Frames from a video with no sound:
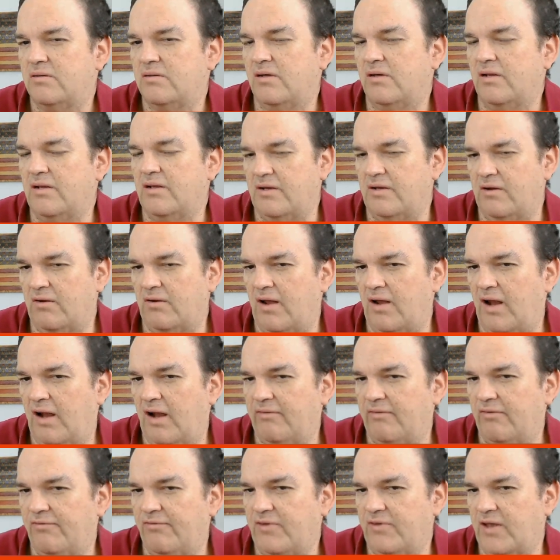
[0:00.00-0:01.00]
and you don't
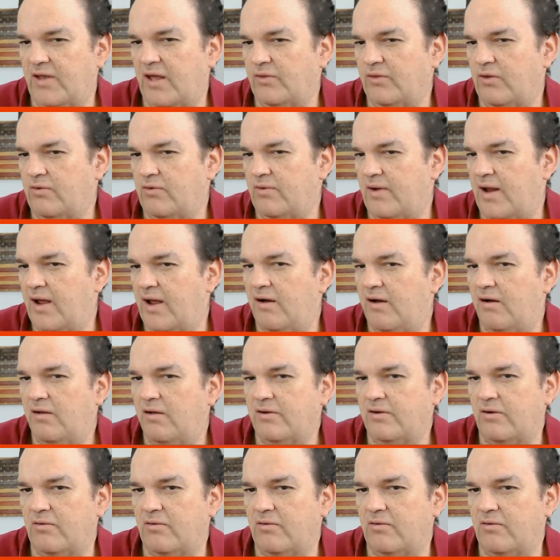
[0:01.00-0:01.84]
have a VA loan now and